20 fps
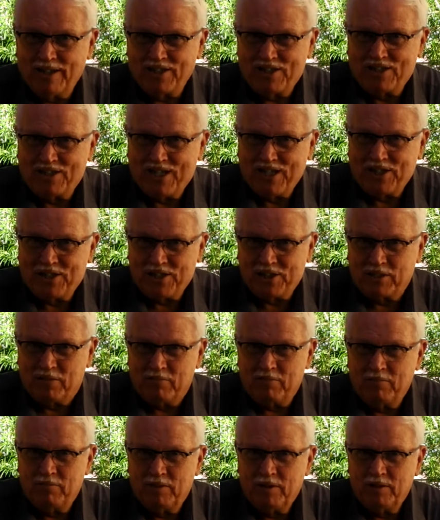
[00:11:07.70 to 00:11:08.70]
a
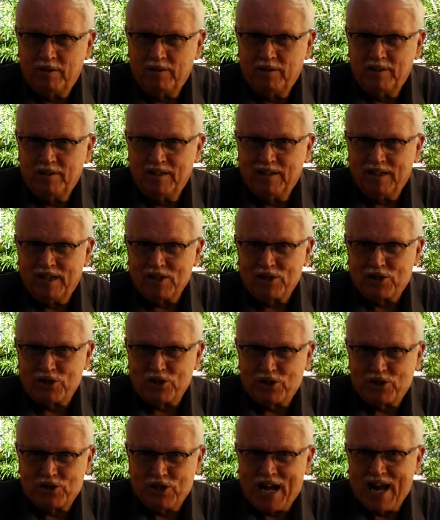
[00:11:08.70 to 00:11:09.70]
system, a
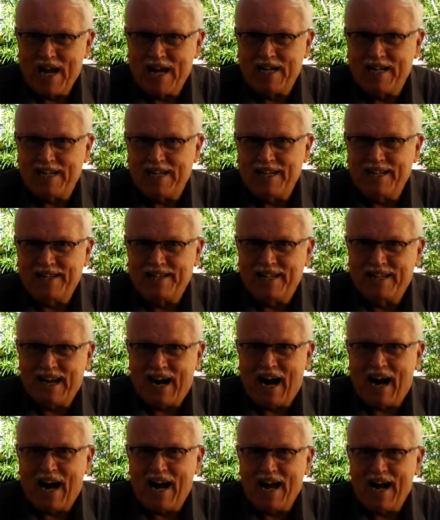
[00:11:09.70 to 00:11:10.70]
society that
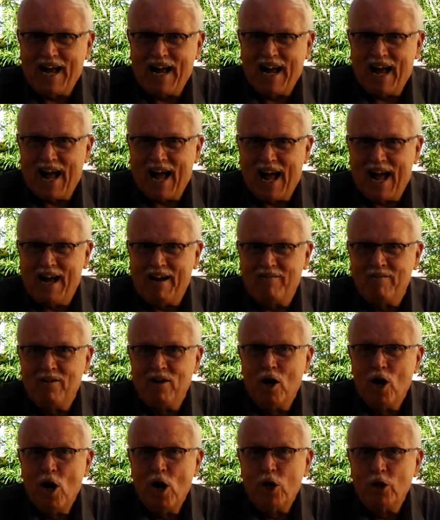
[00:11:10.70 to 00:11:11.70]
I have
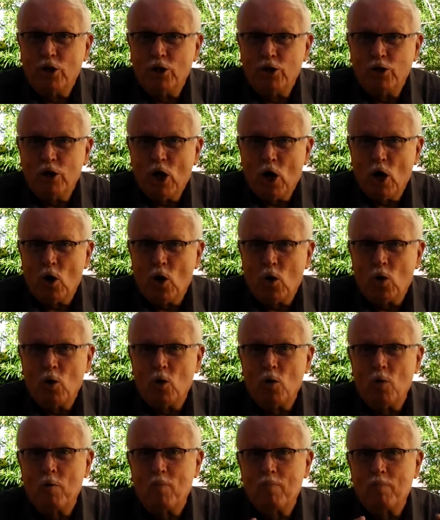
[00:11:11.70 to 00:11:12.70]
no
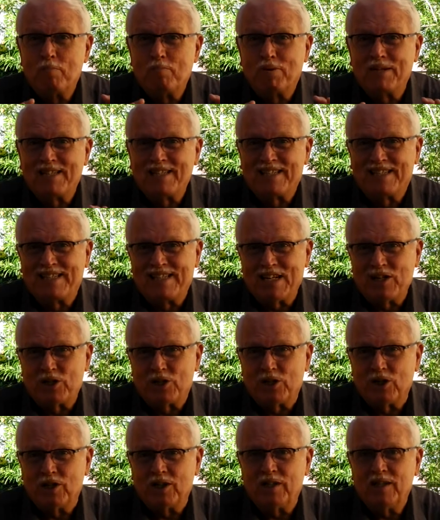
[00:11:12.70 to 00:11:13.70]

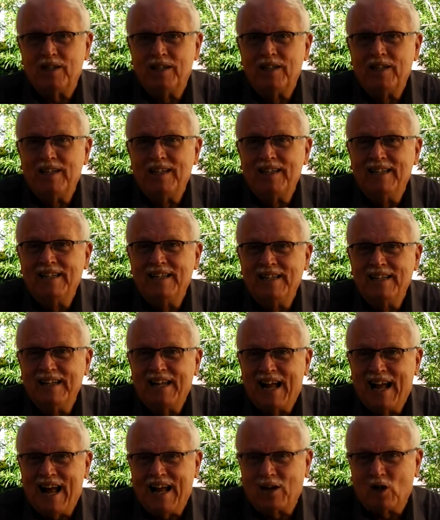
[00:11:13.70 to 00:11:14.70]
position
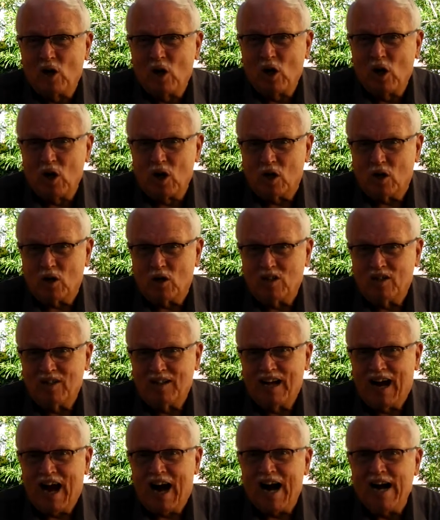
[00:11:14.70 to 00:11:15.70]
at all?
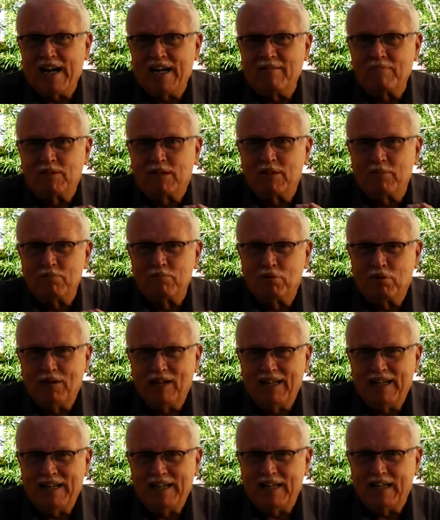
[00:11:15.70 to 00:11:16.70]
I am
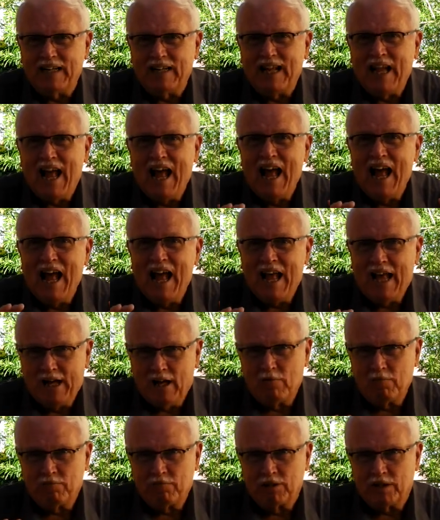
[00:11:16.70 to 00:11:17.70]
completely
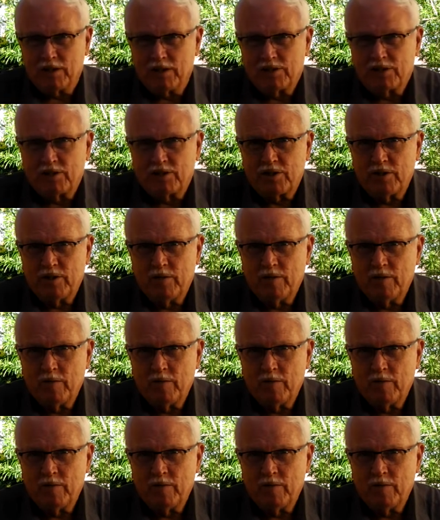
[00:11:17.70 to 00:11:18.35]
helpless.